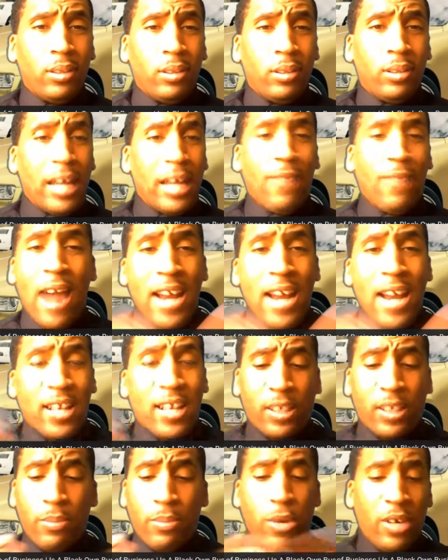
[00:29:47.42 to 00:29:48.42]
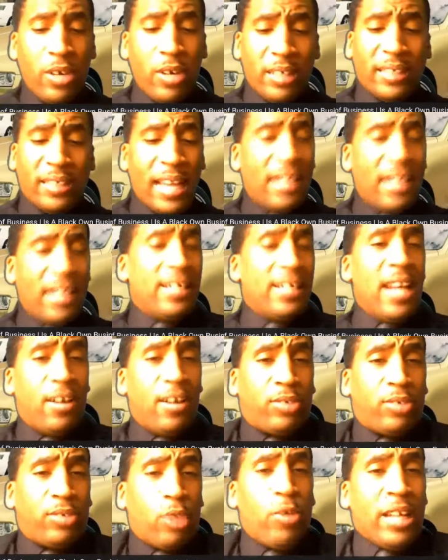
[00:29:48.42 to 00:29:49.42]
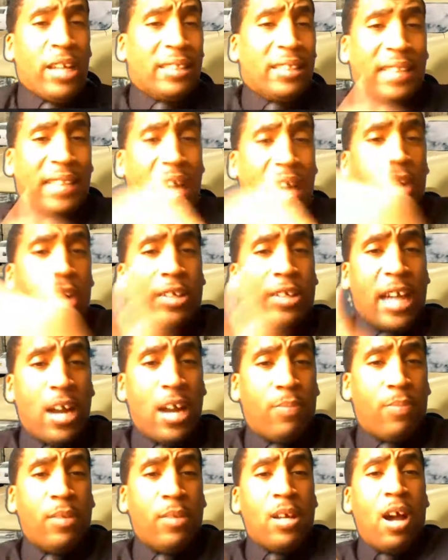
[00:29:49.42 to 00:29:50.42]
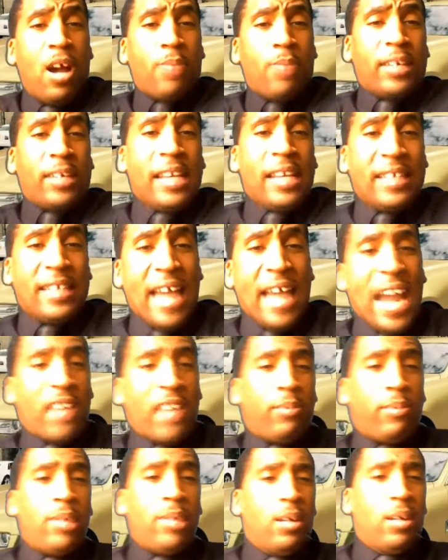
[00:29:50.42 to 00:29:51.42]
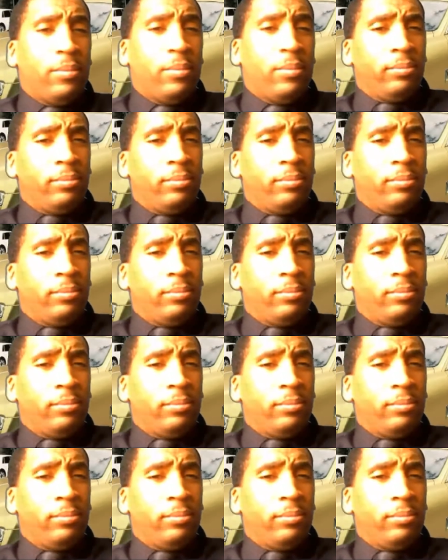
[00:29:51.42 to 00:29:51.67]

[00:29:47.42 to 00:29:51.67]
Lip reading: They right in the community selling death. So we can say, okay, I'm getting gas from him.